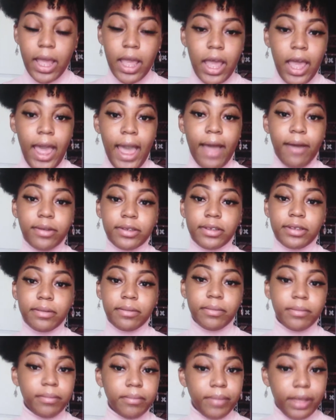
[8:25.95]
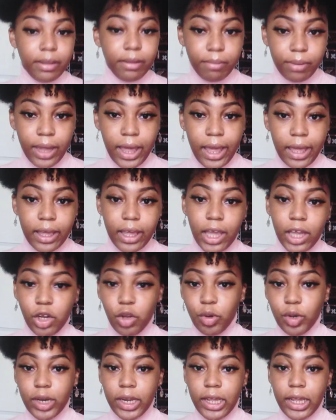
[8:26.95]
How is it being black at Notre
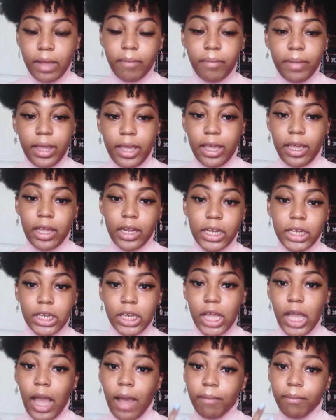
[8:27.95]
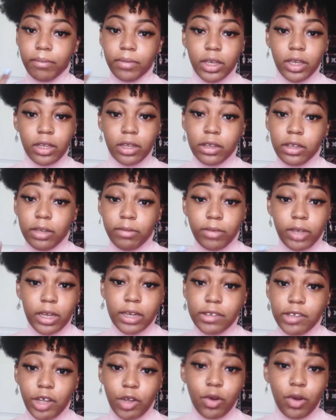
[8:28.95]
Dame? And I'm gonna
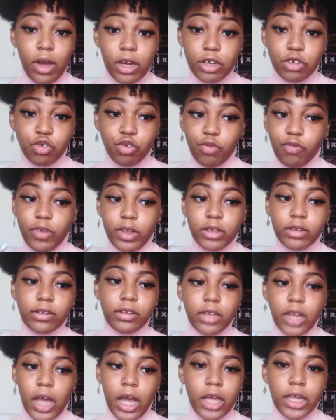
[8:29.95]
tell you the honest truth, it's not